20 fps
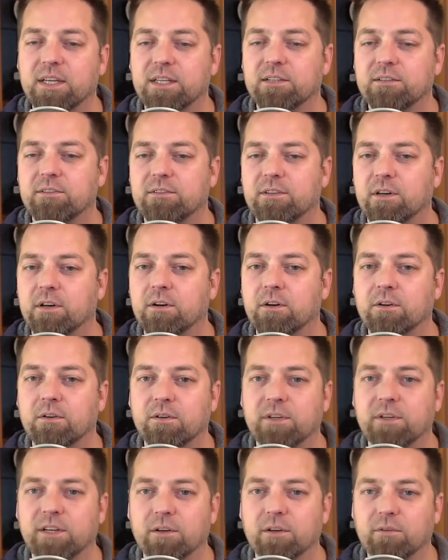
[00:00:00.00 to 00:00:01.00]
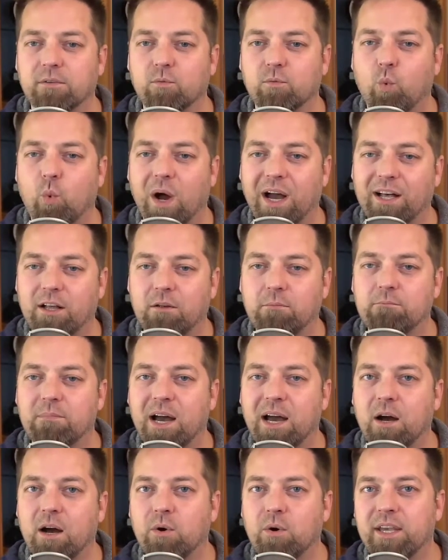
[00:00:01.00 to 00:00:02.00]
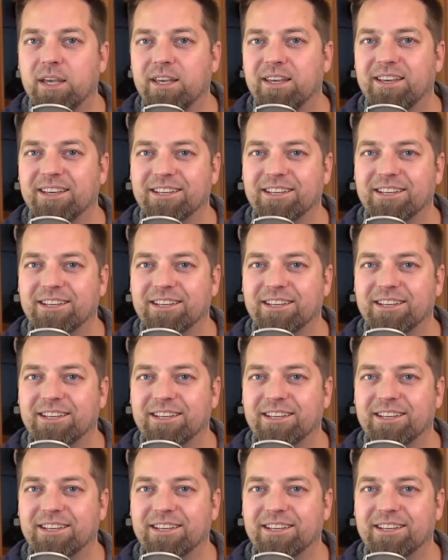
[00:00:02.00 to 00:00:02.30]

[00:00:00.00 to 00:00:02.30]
So while MAUI